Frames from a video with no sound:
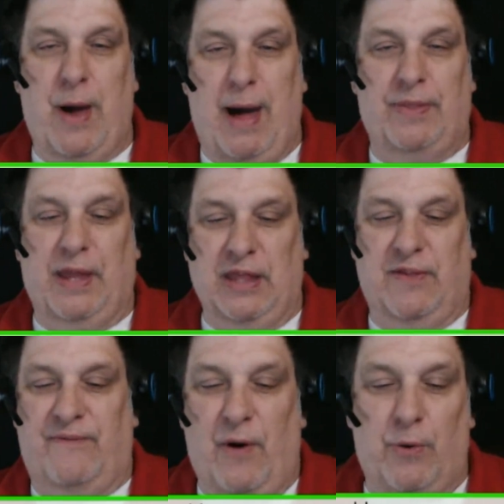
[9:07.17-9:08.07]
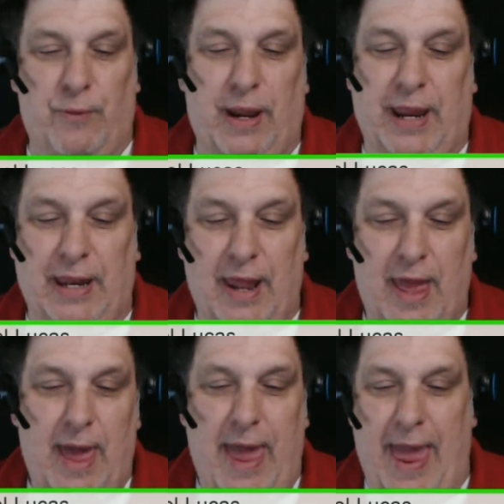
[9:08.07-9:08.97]
how to get the phone ringing.
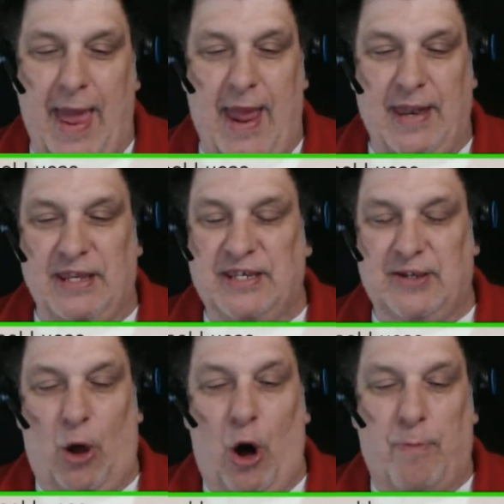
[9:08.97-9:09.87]
And this is all